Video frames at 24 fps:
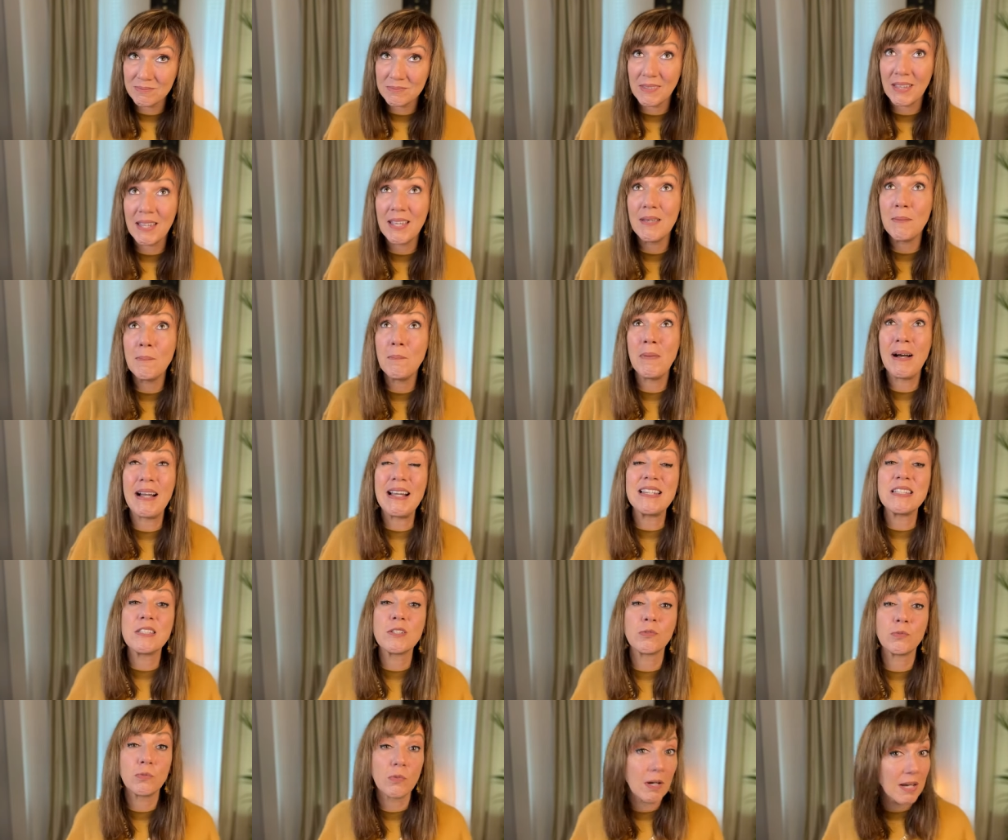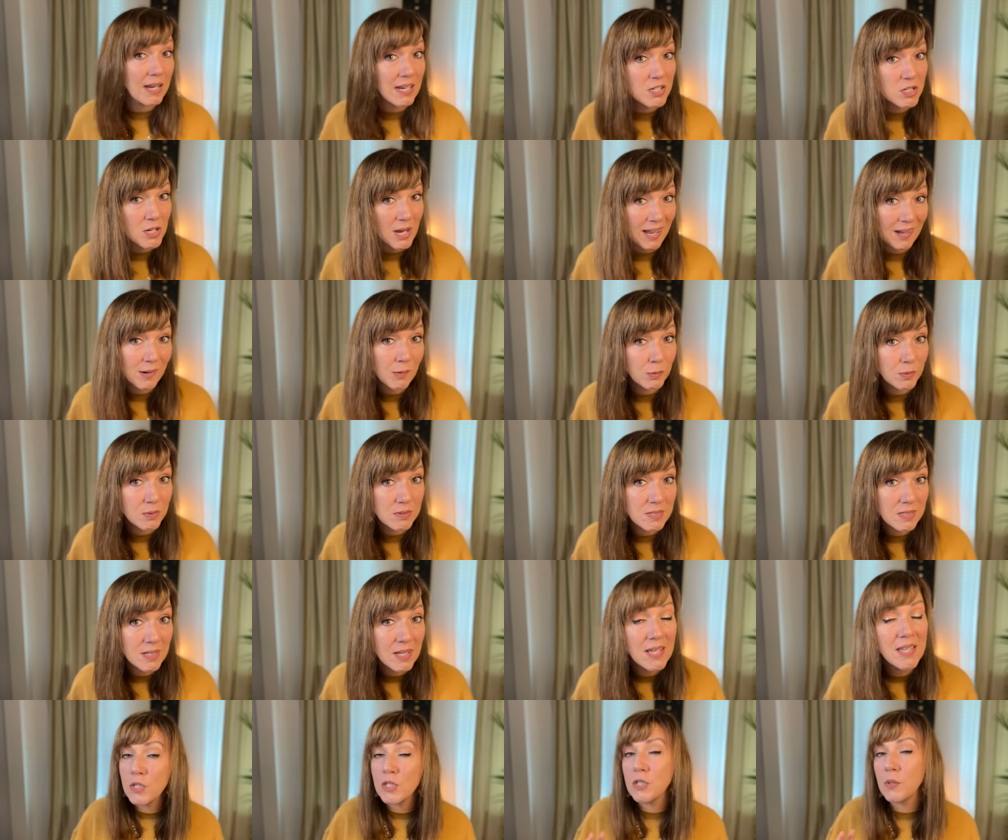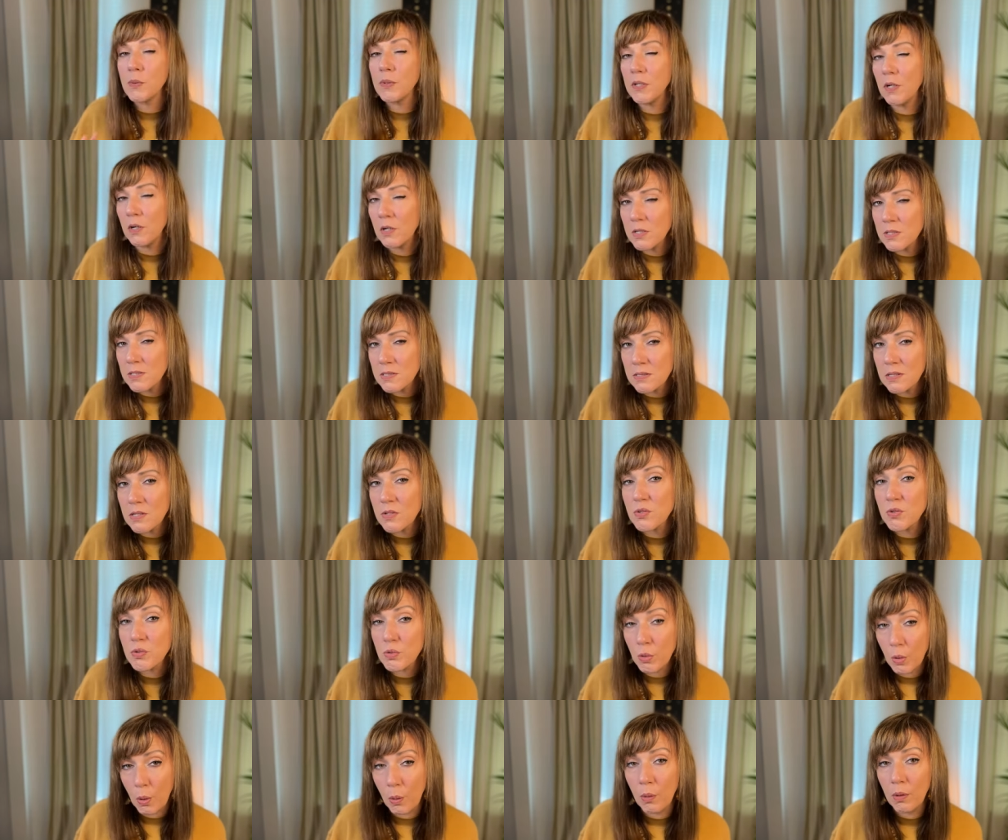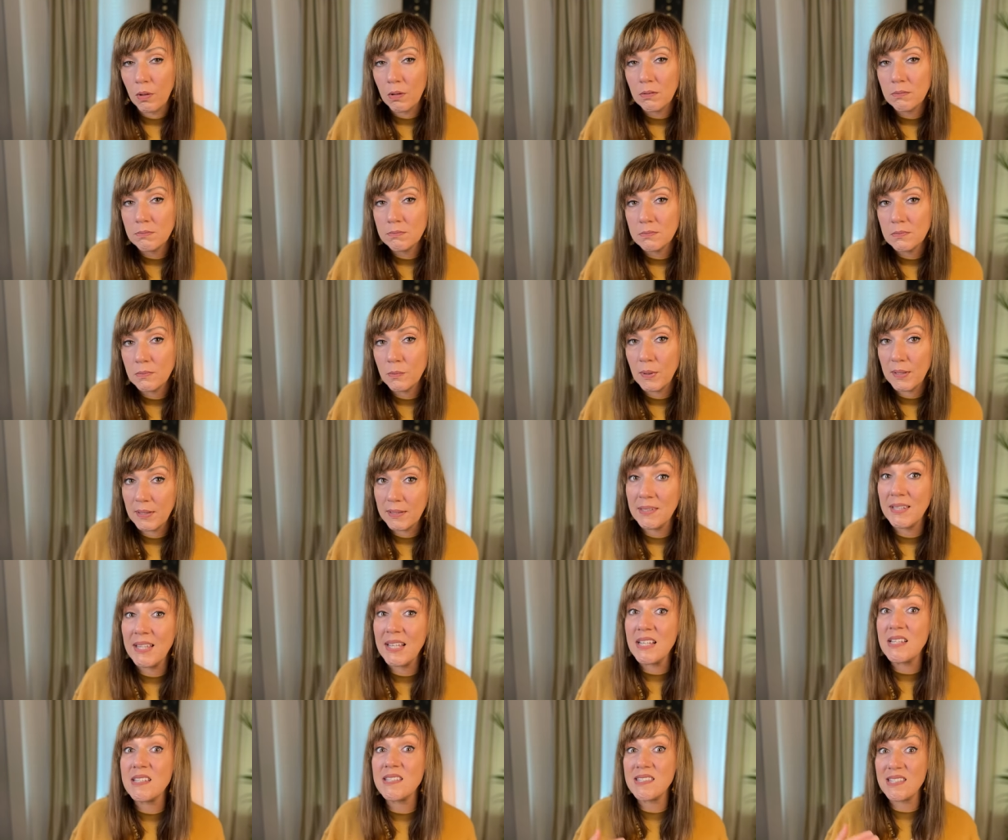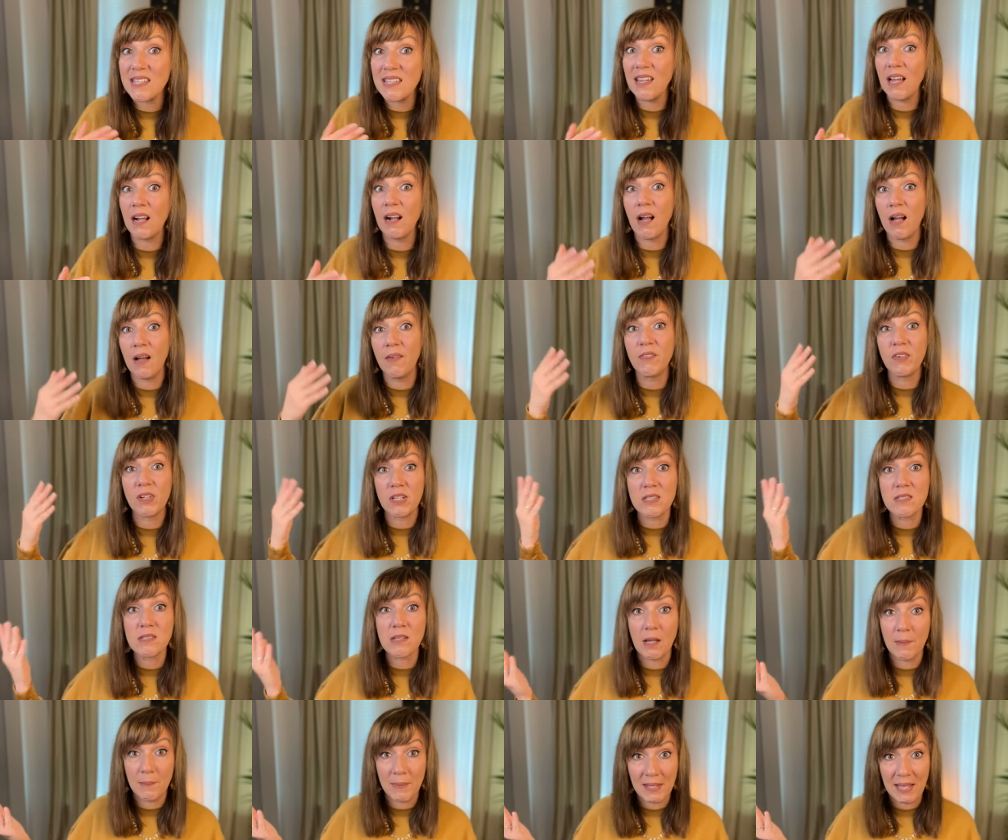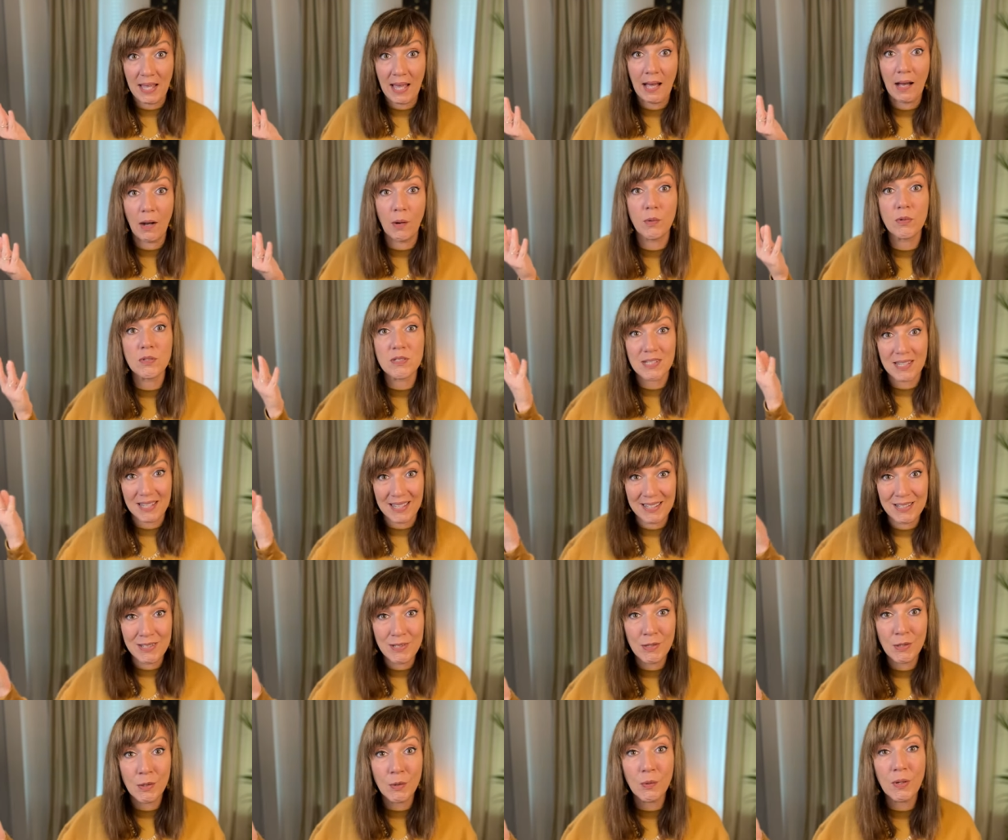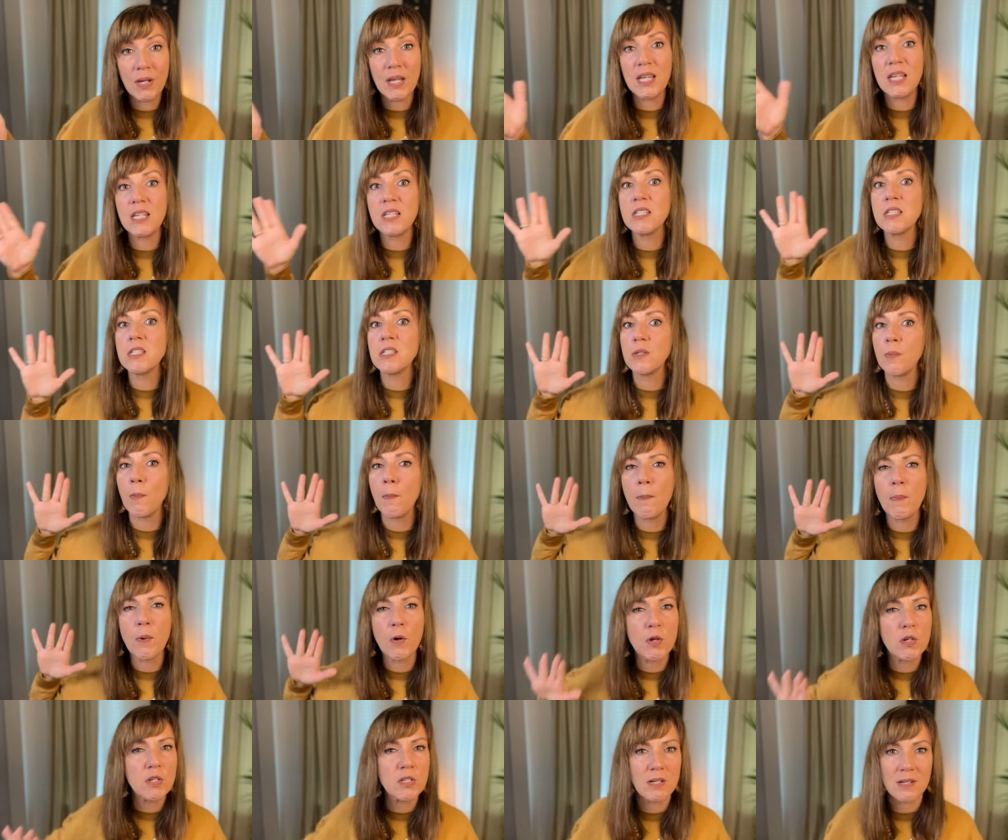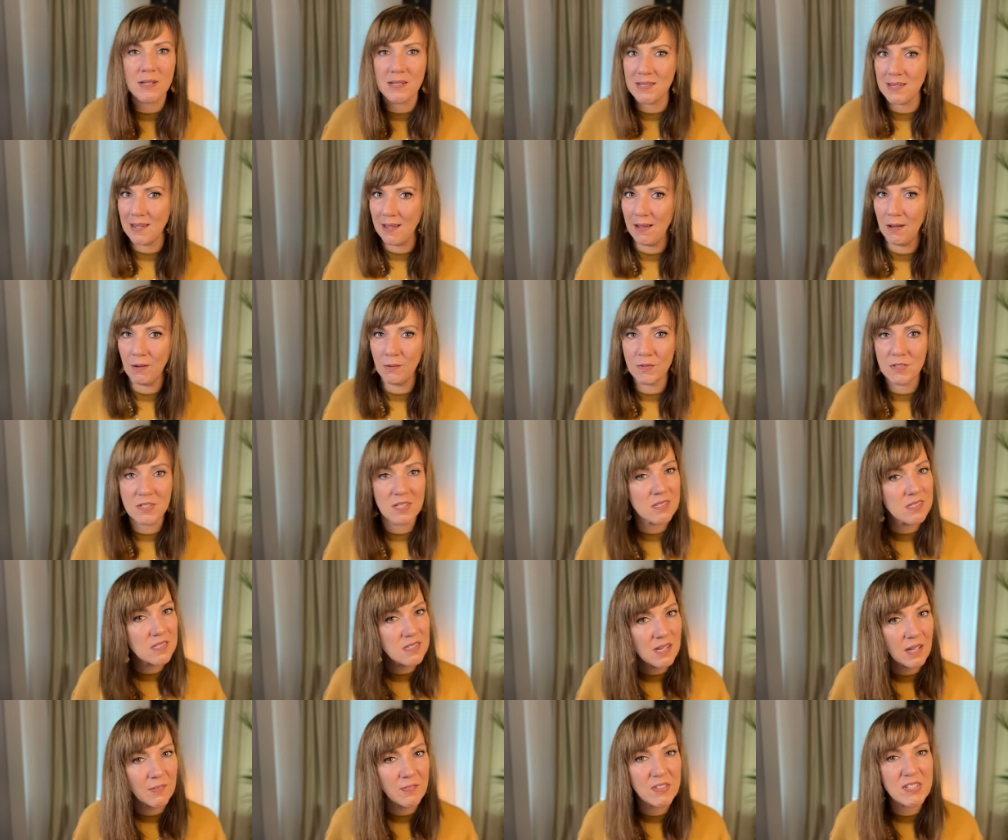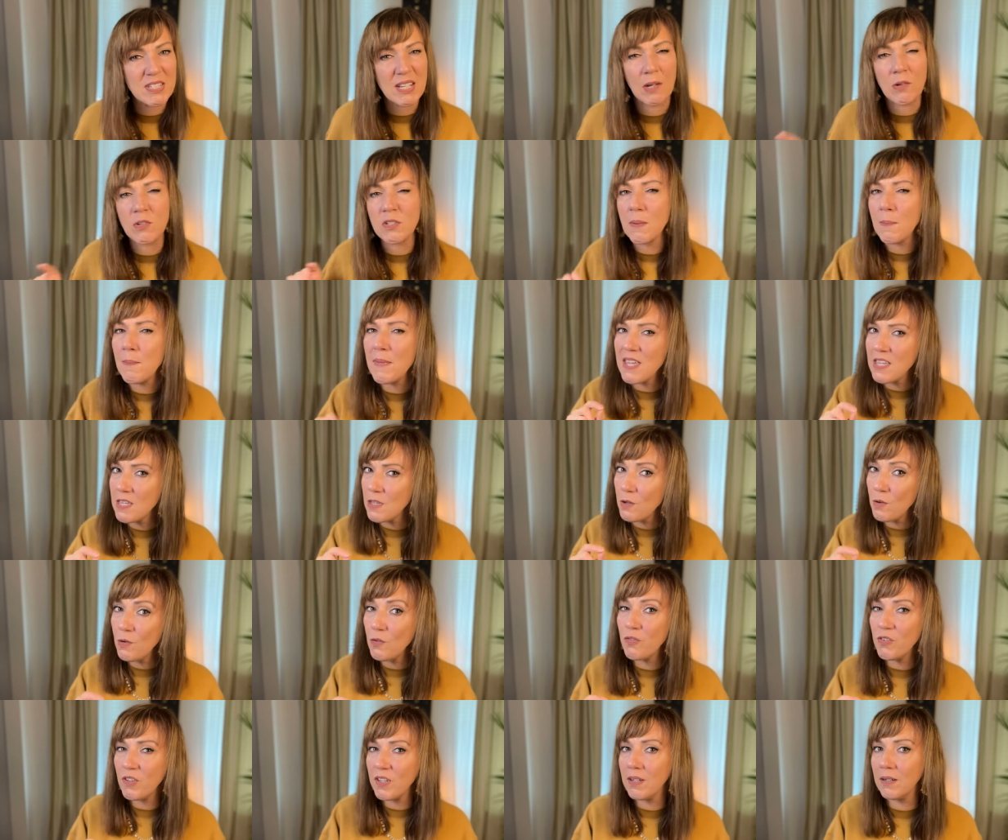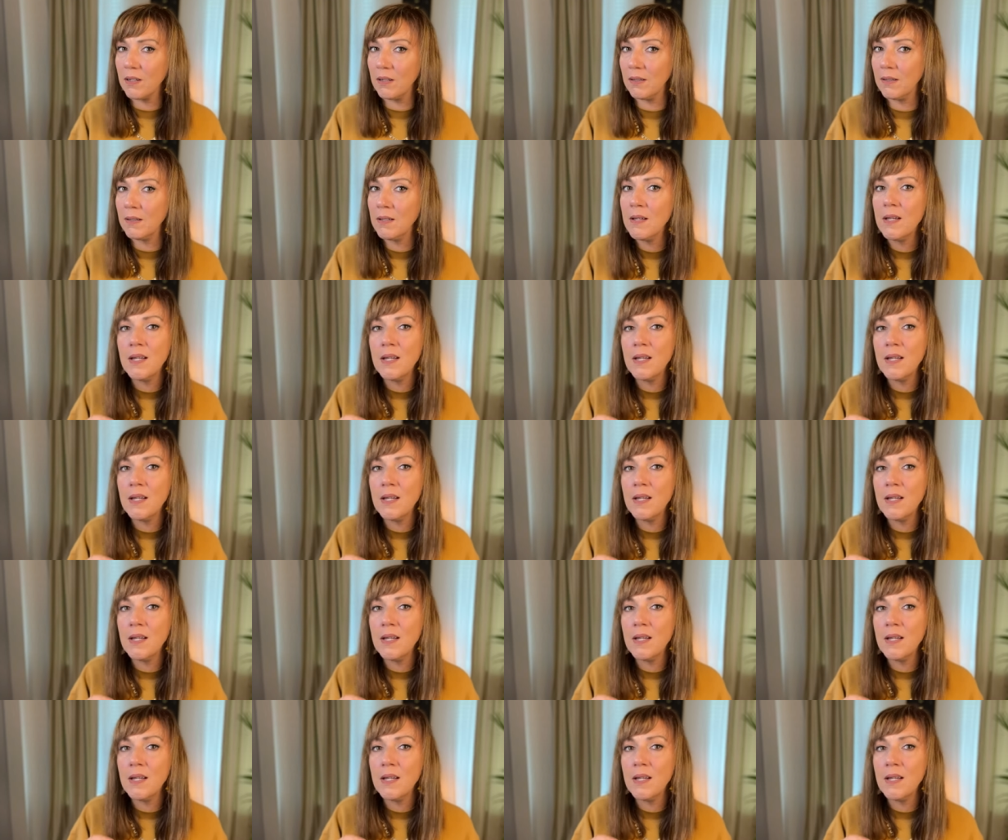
They might rage out. So a narcissist's goal when they see that confidence coming out in you is to push it down, to stuff it down, to make you feel